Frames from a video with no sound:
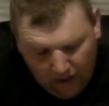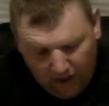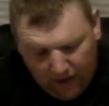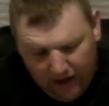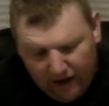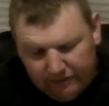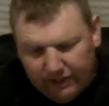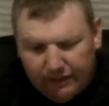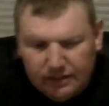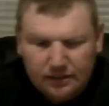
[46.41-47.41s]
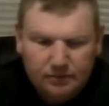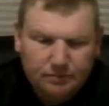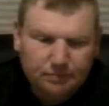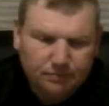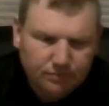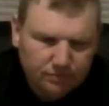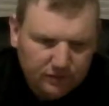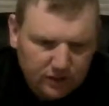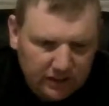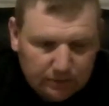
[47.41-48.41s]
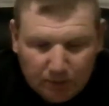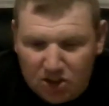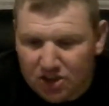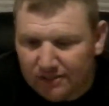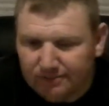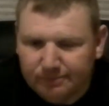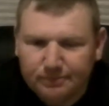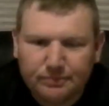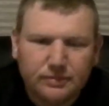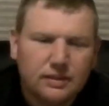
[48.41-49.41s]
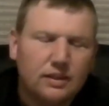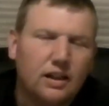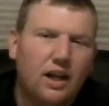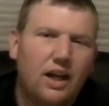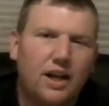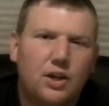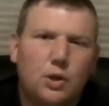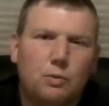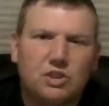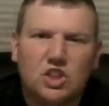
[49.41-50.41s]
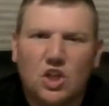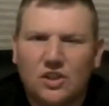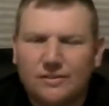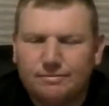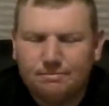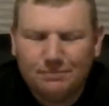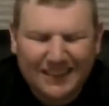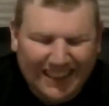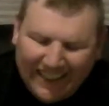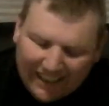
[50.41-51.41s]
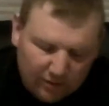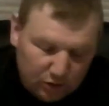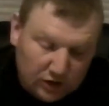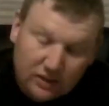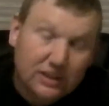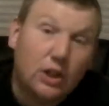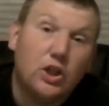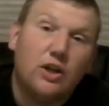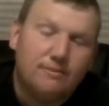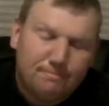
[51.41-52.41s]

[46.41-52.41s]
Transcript: I have a suspicion. I know the result, and the result's not good.